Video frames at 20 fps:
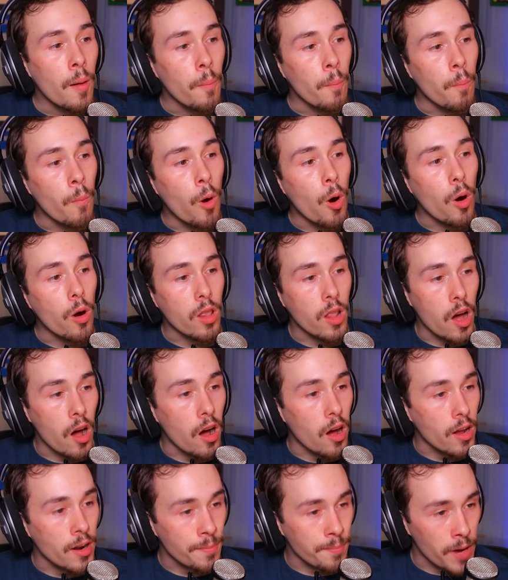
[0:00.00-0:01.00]

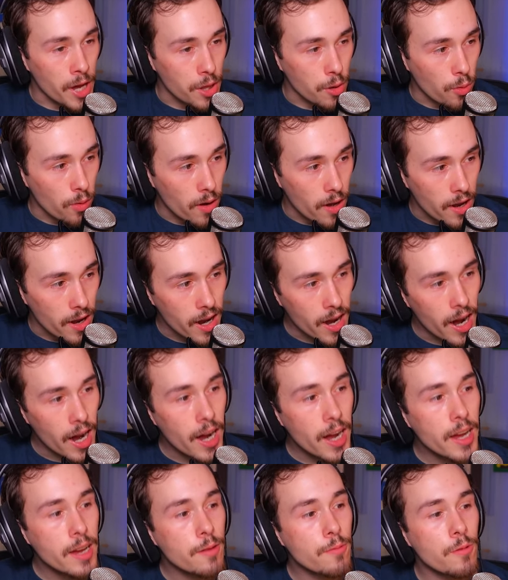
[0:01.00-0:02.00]
Marlon, by the way.
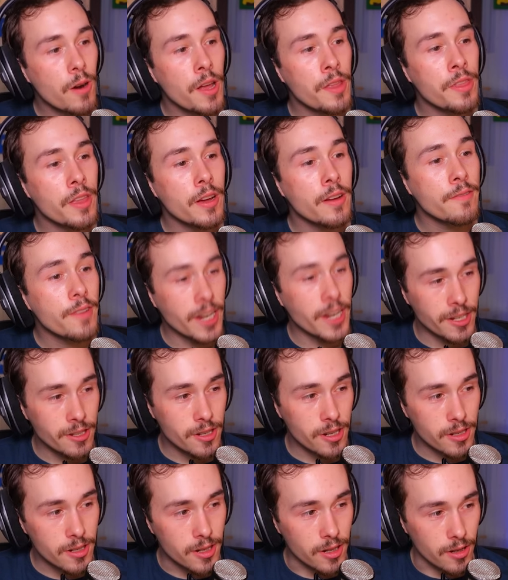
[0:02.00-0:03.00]
I run the
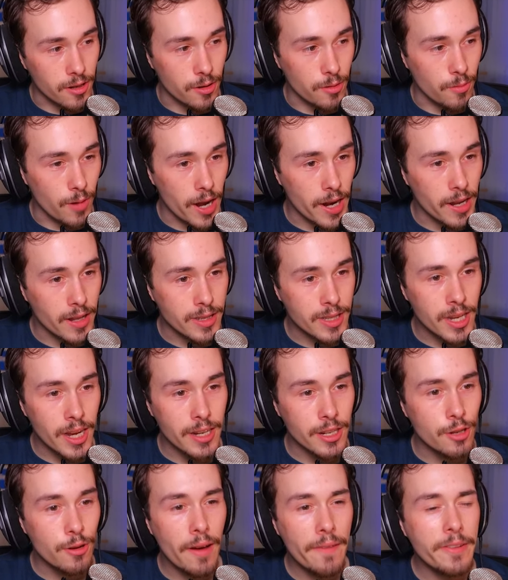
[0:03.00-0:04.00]
Adventures Guild right
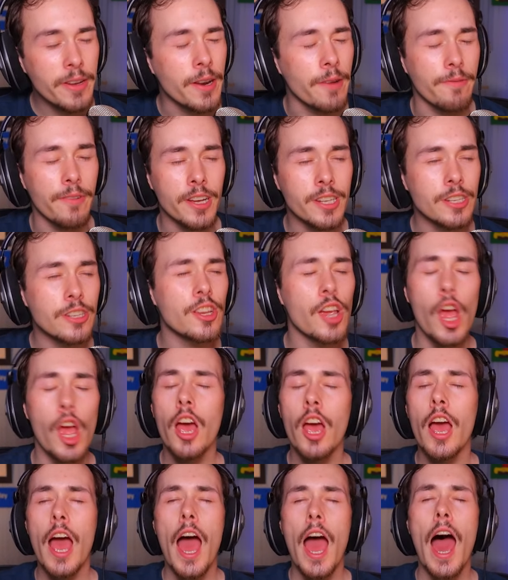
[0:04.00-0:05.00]
outside. You have an Adventures
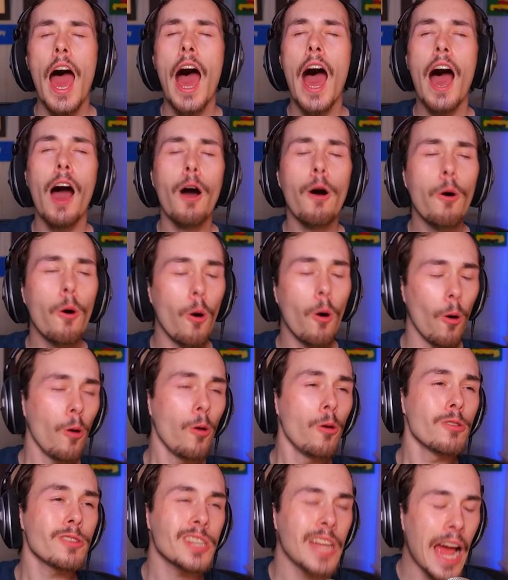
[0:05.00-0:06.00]
Guild? How
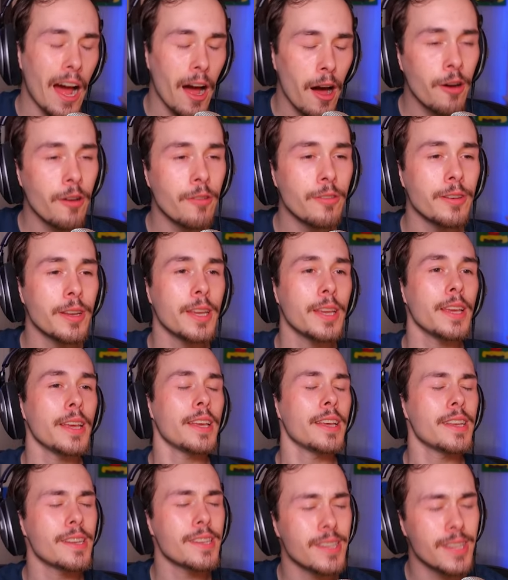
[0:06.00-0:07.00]
old towny
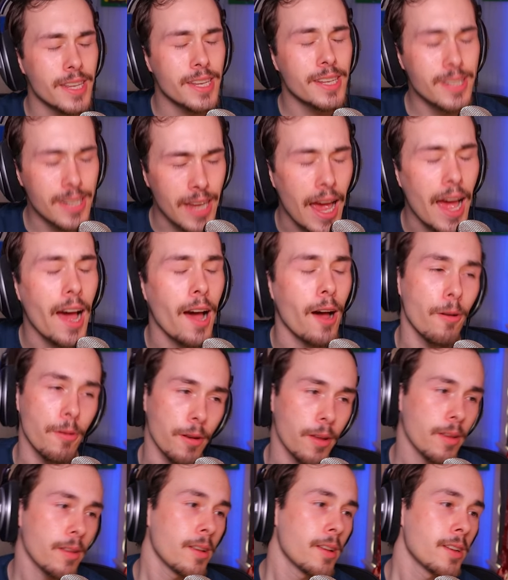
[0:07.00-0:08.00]
is this
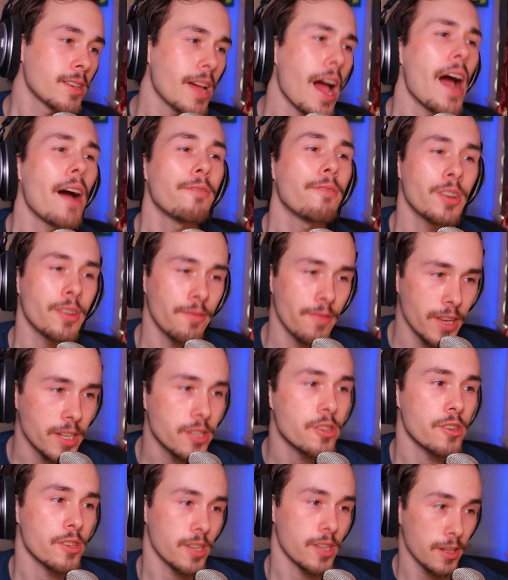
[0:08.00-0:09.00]
town to have an
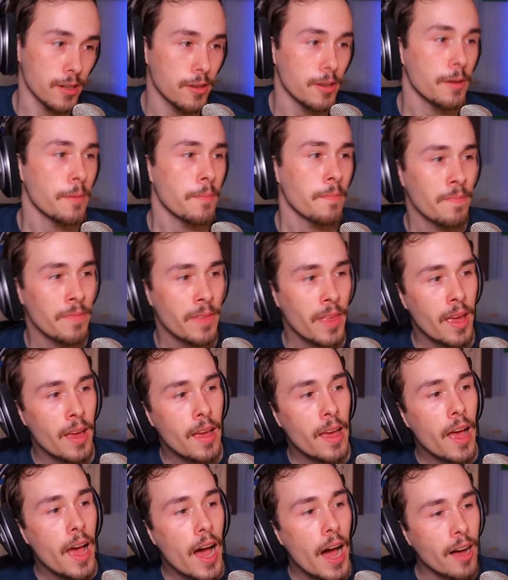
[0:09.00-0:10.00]
Adventures Guild?
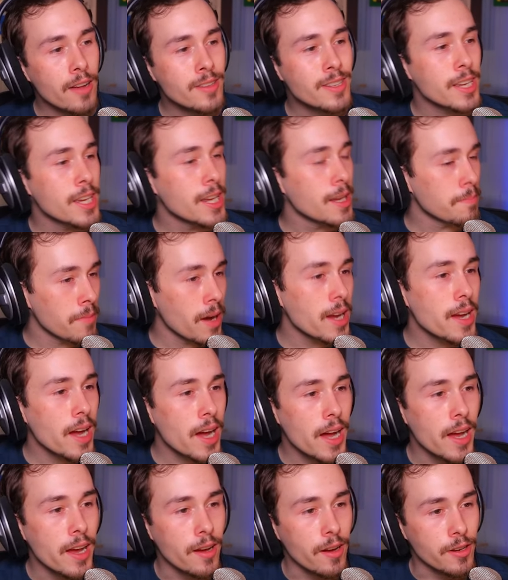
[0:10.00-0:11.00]
I'll keep my
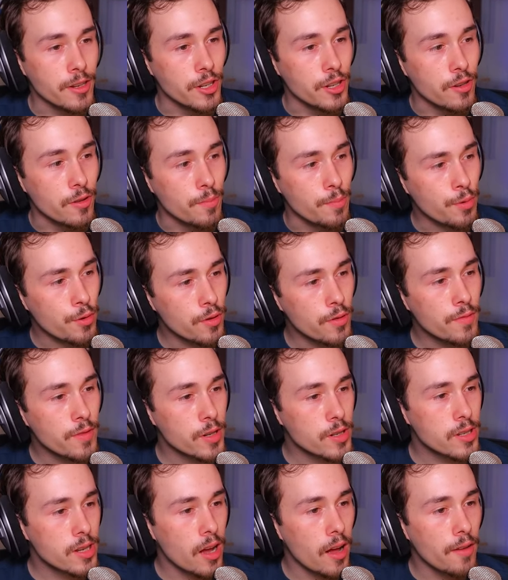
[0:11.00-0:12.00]
eye on you. Prove
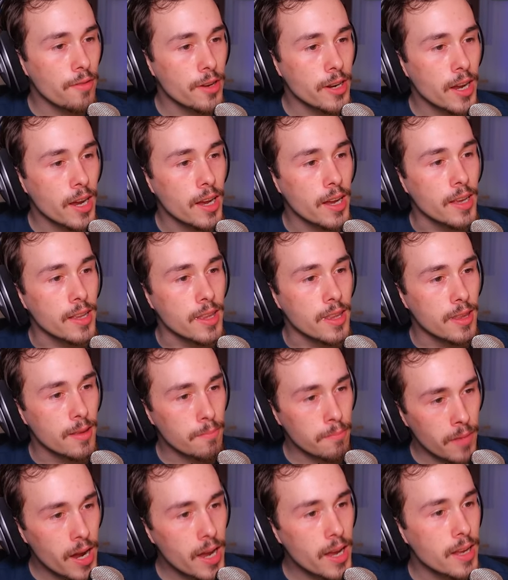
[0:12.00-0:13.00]
yourself, and I
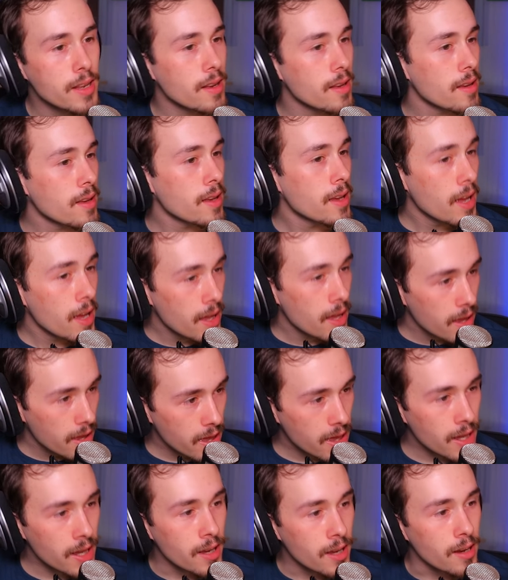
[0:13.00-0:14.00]
might
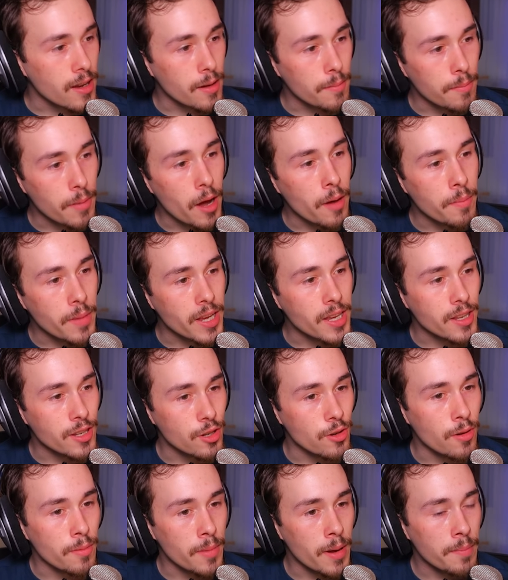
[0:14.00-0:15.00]
think about making
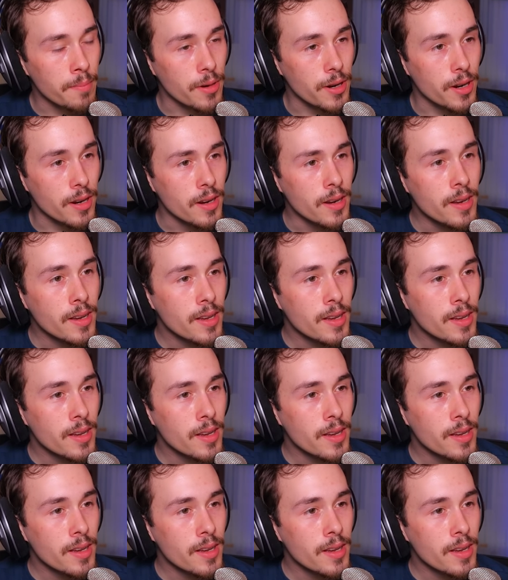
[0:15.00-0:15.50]
you a member.